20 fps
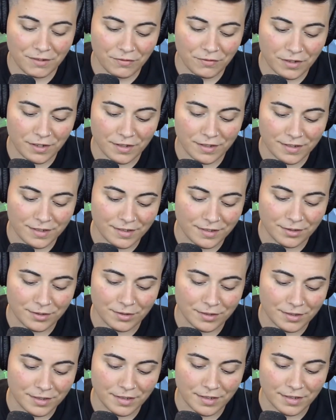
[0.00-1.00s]
fucking
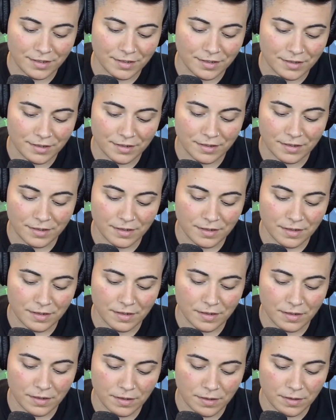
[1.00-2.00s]
interesting.
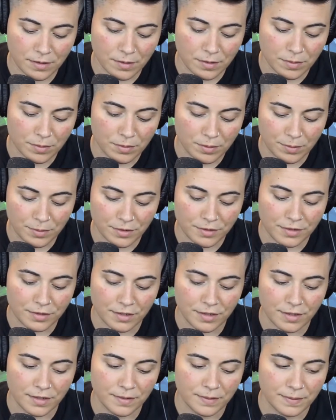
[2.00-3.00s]
Let me
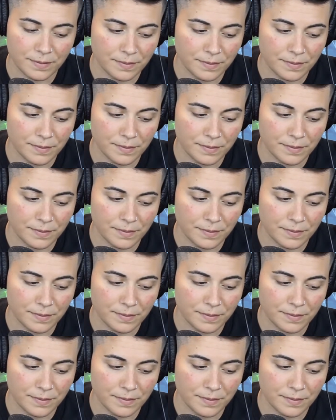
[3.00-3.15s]
see.